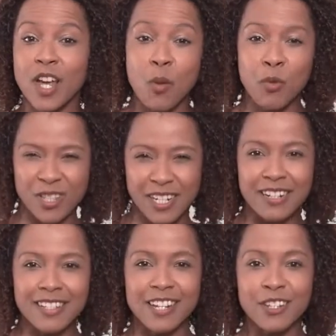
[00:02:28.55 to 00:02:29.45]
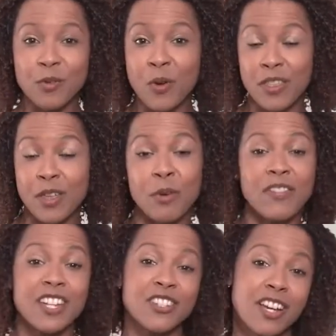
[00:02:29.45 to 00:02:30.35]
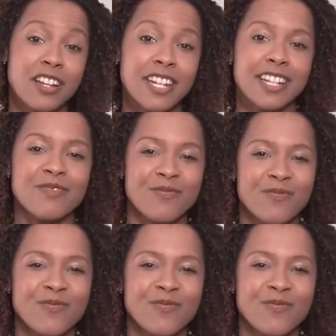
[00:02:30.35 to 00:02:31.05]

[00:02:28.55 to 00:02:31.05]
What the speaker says: and want to continue with them on their journey.